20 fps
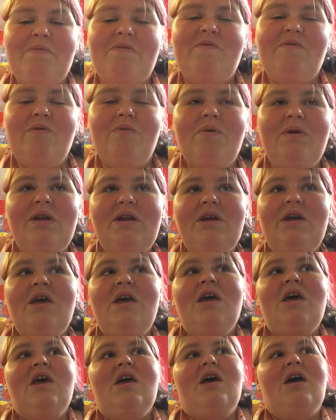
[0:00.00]
If you want
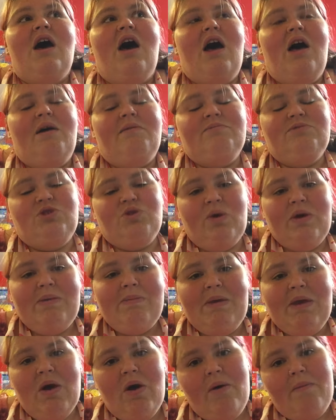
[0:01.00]
to join
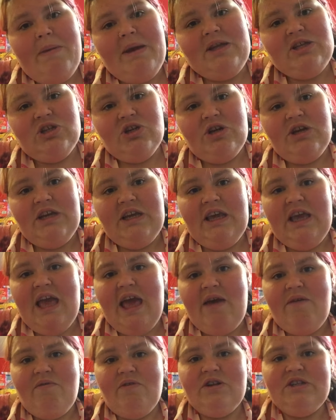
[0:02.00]
me on my journey
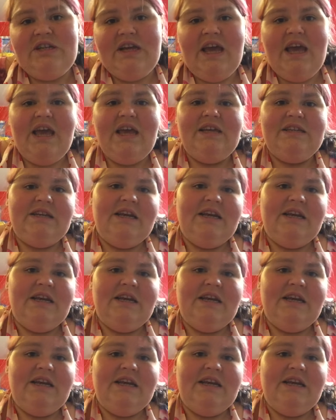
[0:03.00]
every day,